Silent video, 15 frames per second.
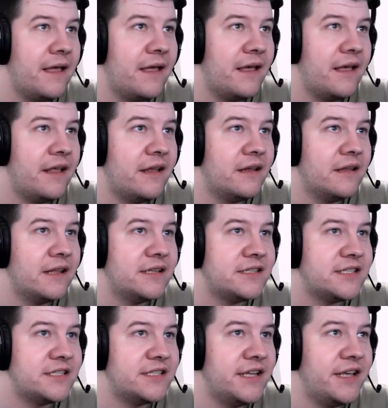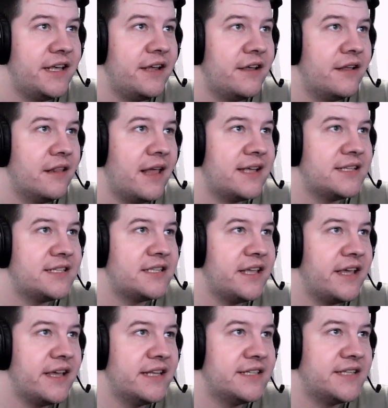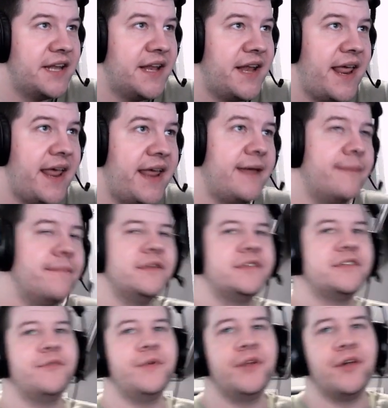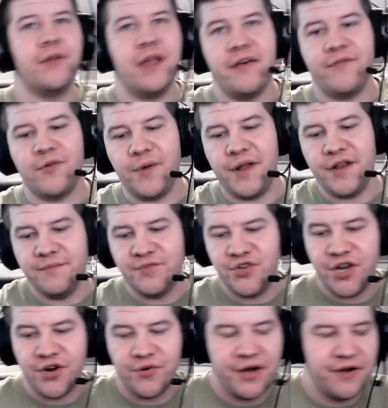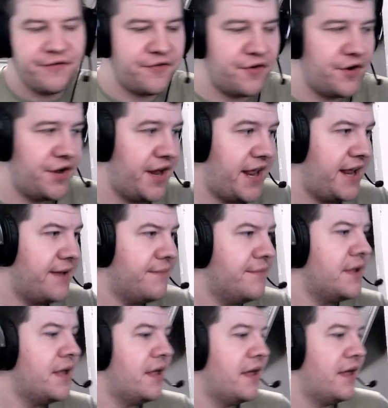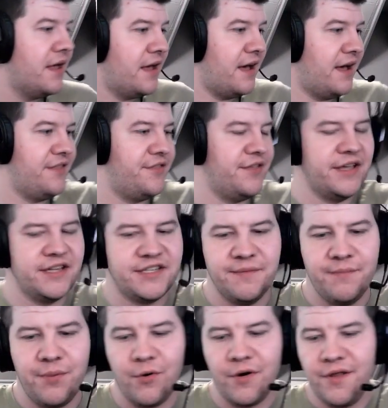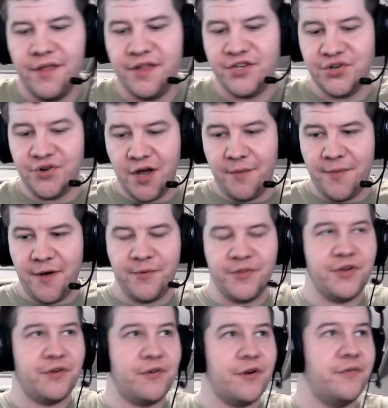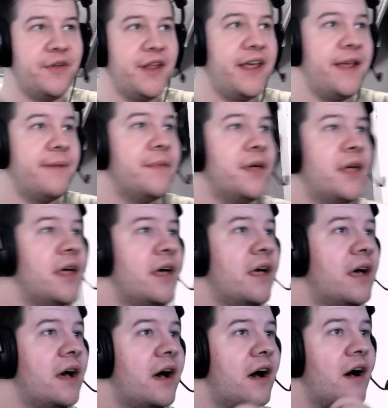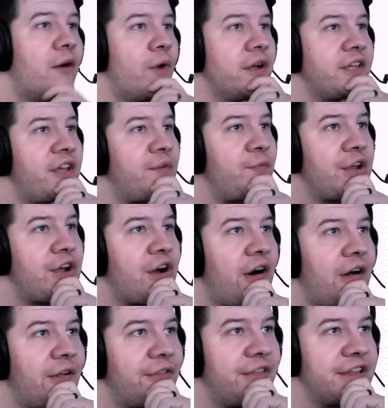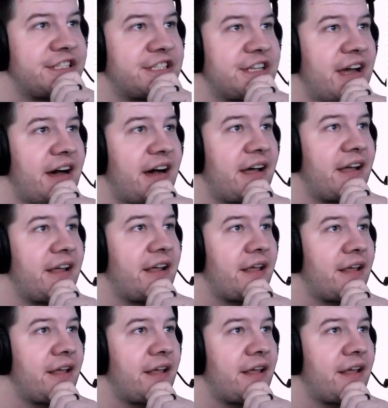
And let's see, last thing is a name. So we don't have a random generator for a name. I think it's important that you come up with your own name. What can we call this guy?